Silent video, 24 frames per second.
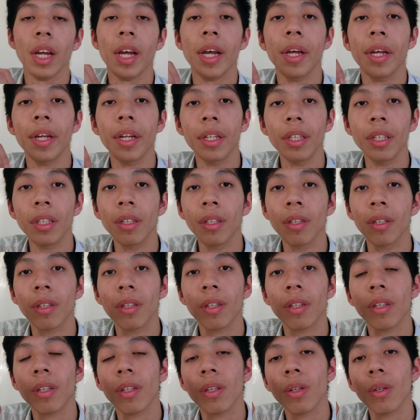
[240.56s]
And
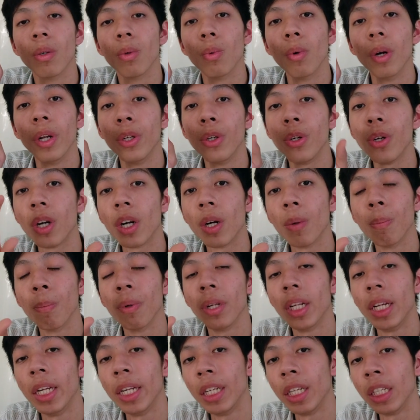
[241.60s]
when you are
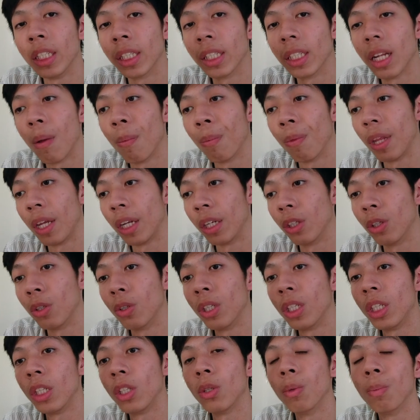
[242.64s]
planning something, you
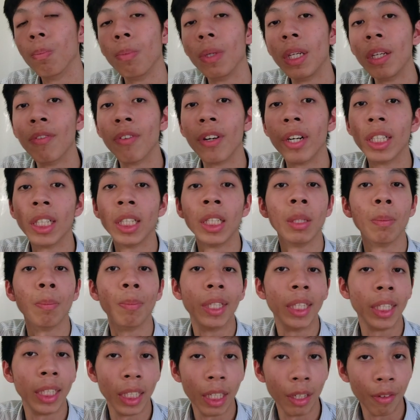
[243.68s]
need to be very
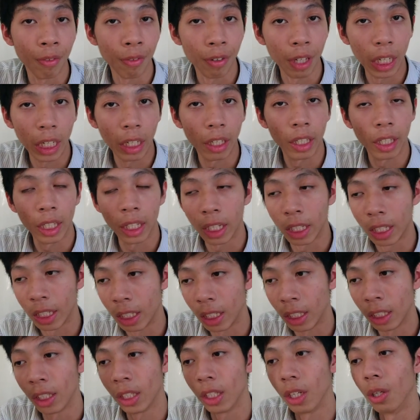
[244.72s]
specifically.
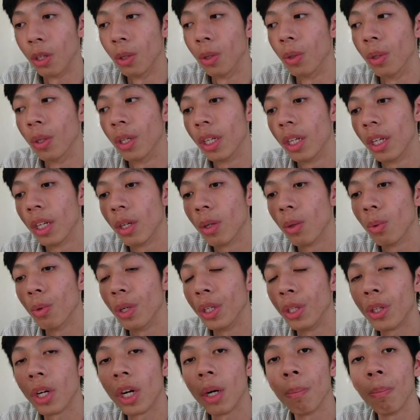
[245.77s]
So when
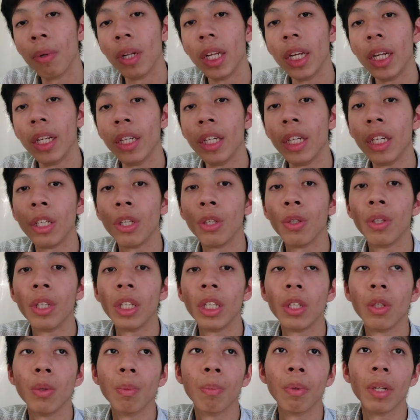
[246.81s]
you are planning, you need
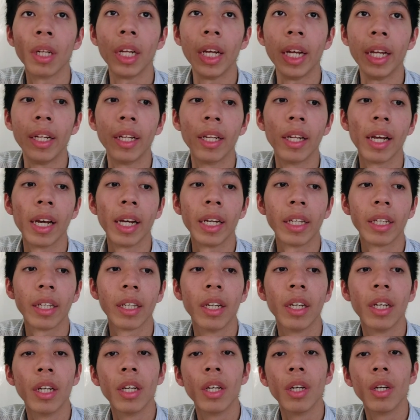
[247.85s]
to plan like
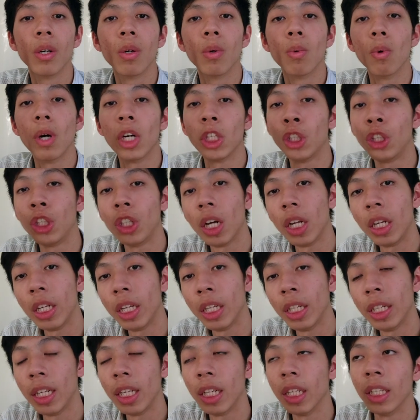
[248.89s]
what shot
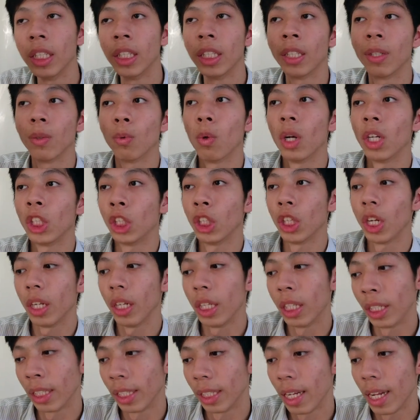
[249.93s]
is this, what shot
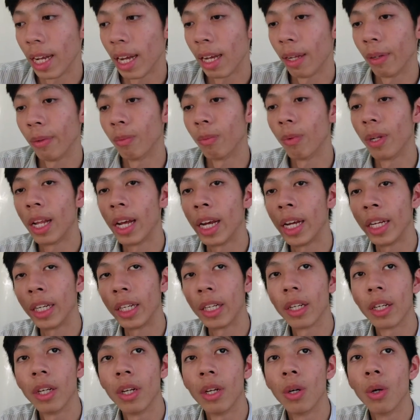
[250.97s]
is that. Like
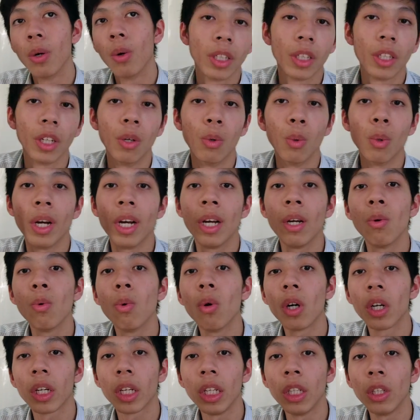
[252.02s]
so when I
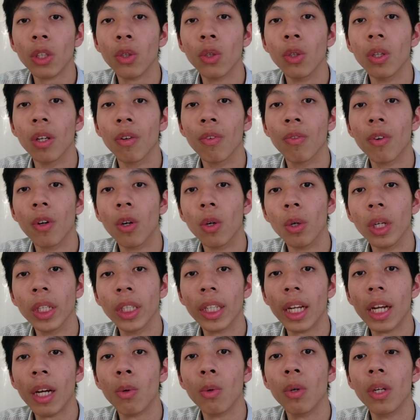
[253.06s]
walk into the
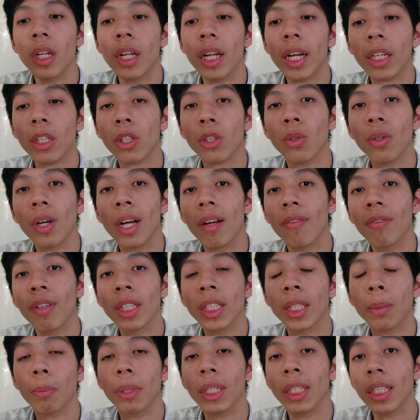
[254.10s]
forest, I would like to have a
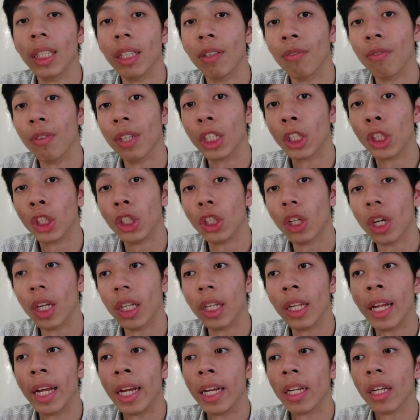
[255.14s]
specific
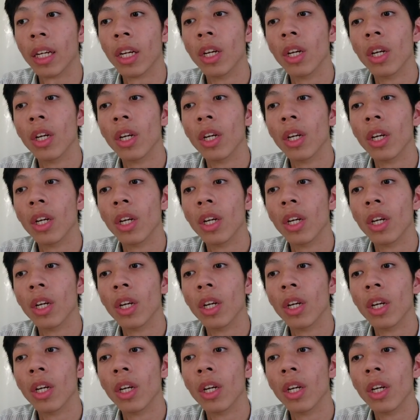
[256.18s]
shot, like